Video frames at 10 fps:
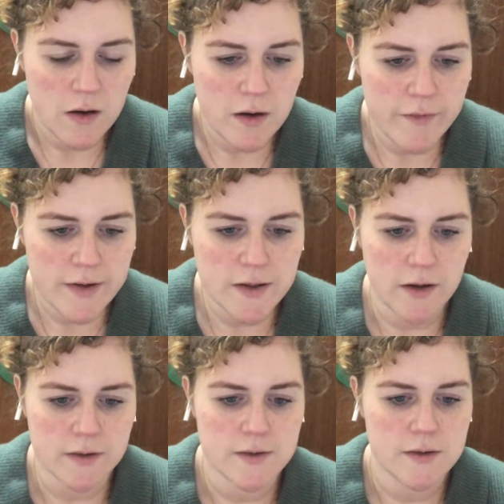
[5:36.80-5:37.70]

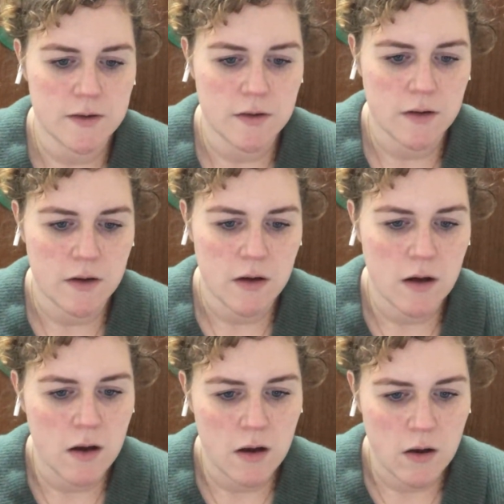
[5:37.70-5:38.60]
"Leviticus!
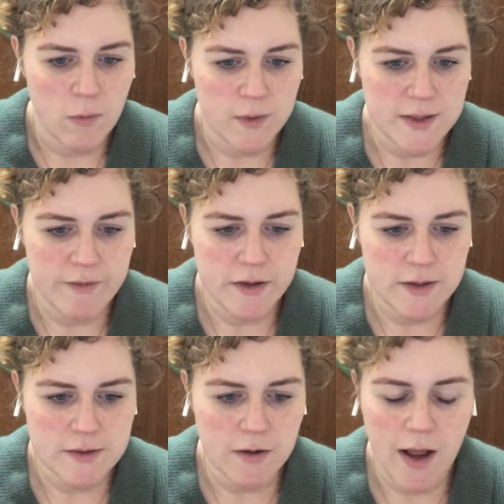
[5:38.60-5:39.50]
Whatever
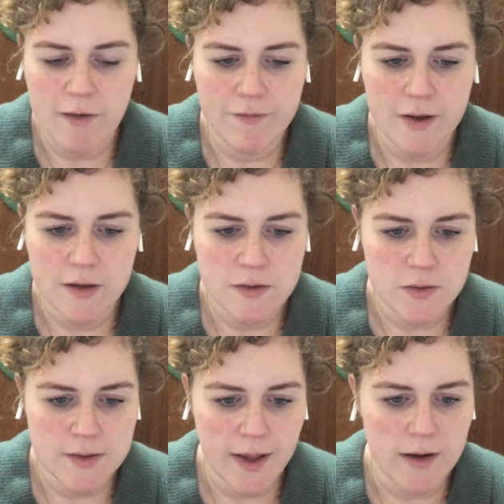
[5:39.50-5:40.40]
does not have fins or
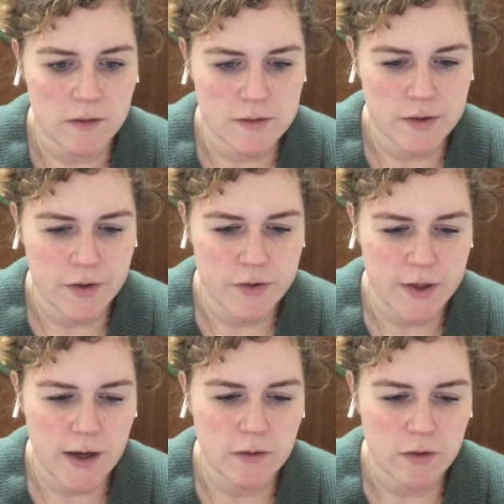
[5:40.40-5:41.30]
scales you
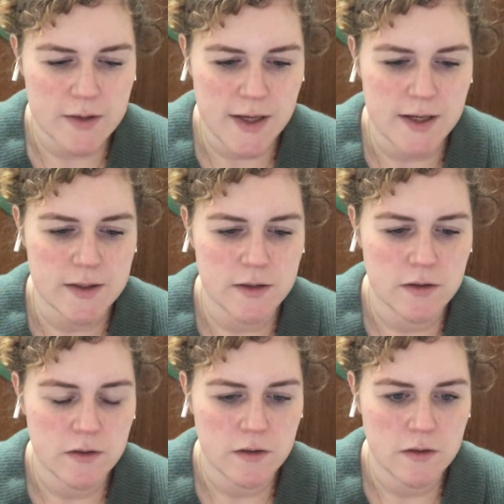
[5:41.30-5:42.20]
shall not eat."
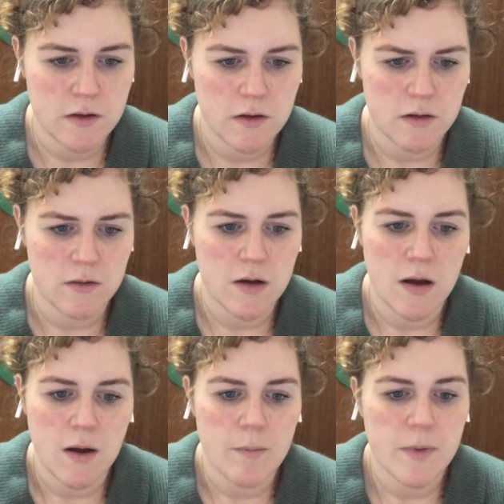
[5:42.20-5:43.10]

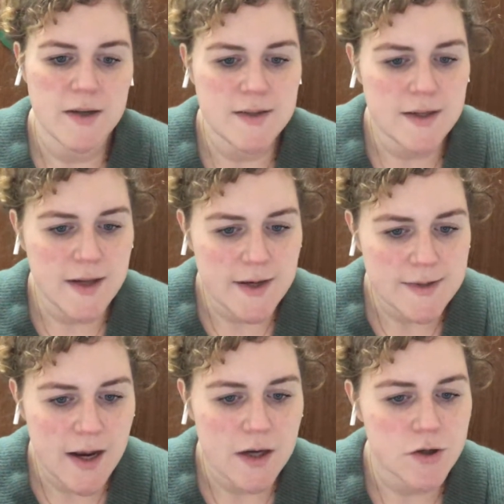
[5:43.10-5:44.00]
"But did he
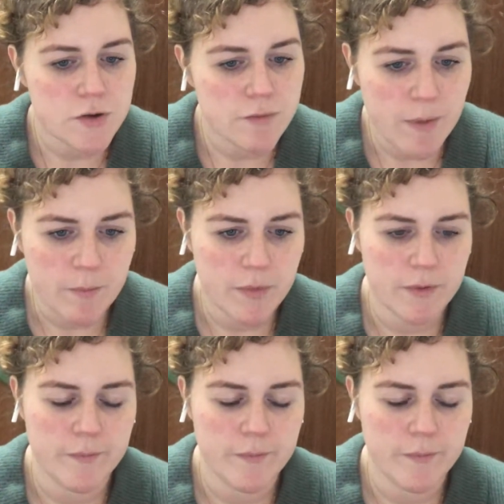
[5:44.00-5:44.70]
say shrimp?"